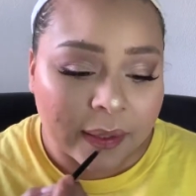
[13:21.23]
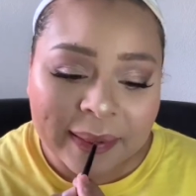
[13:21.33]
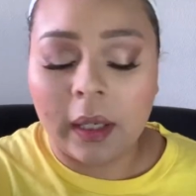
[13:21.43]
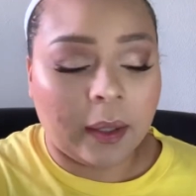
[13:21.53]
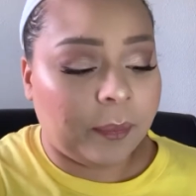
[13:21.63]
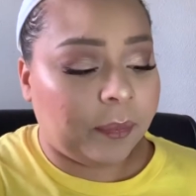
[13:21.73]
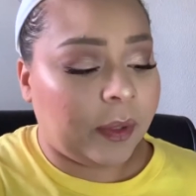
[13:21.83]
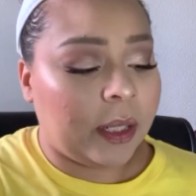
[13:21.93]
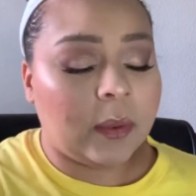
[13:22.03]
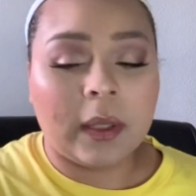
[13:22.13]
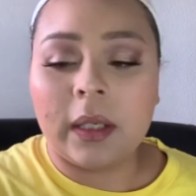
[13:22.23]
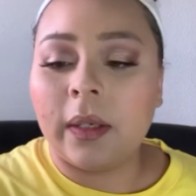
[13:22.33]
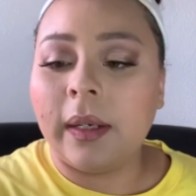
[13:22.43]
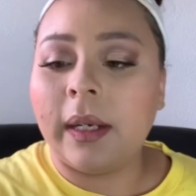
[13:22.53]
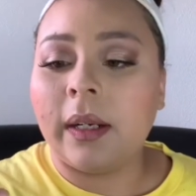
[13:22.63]
Okay, next we're gonna go
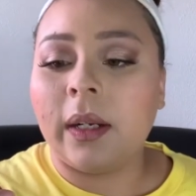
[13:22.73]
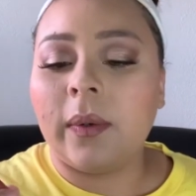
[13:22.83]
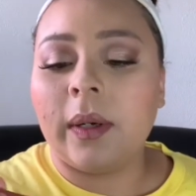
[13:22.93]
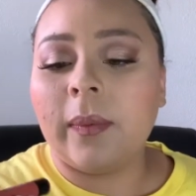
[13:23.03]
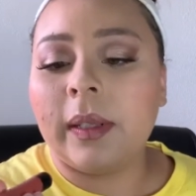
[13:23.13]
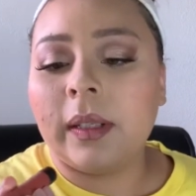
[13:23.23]
ahead and go in with